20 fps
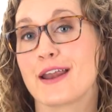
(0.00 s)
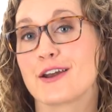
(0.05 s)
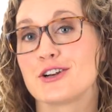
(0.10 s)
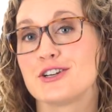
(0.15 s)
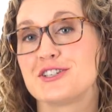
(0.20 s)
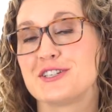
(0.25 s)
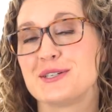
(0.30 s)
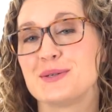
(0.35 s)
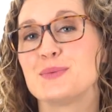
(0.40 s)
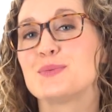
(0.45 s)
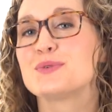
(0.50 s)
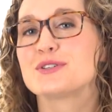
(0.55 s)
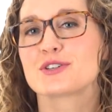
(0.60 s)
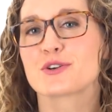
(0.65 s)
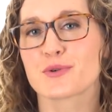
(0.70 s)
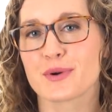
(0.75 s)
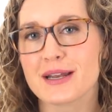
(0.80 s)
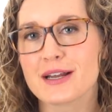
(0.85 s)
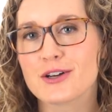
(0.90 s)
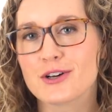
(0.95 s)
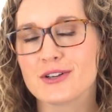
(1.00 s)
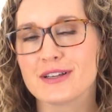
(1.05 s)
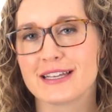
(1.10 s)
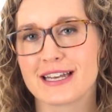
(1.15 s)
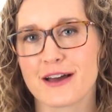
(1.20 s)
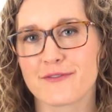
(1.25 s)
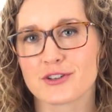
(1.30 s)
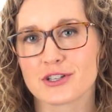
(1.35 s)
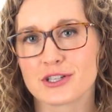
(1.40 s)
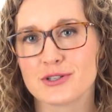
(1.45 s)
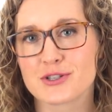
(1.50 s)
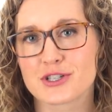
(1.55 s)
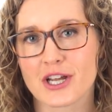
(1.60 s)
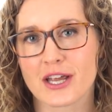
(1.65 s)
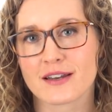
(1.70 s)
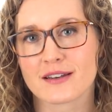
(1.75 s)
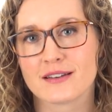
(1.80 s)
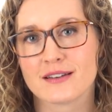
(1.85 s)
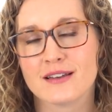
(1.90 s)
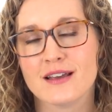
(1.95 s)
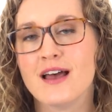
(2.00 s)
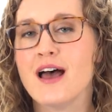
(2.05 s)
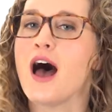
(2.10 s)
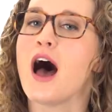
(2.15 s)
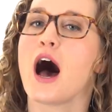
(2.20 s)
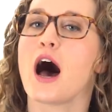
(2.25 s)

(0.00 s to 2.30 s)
energy was critical in evolution.